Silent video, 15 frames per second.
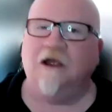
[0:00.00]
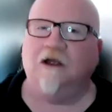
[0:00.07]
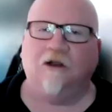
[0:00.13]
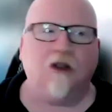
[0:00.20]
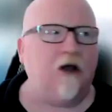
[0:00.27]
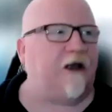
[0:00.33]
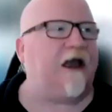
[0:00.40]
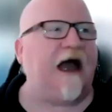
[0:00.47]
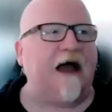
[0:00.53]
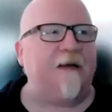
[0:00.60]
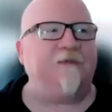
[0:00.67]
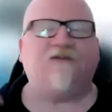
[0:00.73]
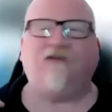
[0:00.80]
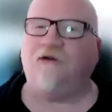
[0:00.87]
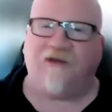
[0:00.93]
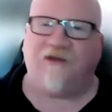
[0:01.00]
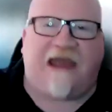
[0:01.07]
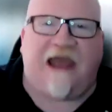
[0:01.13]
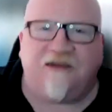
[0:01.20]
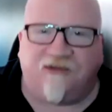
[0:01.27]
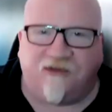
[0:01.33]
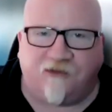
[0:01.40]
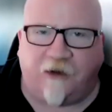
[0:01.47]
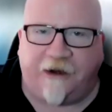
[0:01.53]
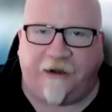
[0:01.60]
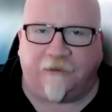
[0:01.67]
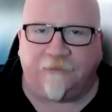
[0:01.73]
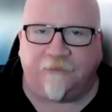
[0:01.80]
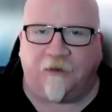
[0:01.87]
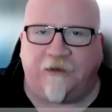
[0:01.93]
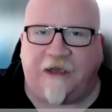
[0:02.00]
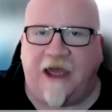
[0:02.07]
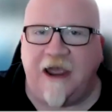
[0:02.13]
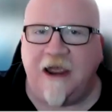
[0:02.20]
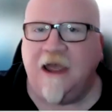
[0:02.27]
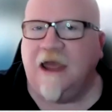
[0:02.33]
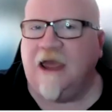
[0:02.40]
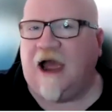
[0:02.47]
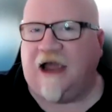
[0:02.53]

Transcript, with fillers: Look, I'm a certification trainer, okay?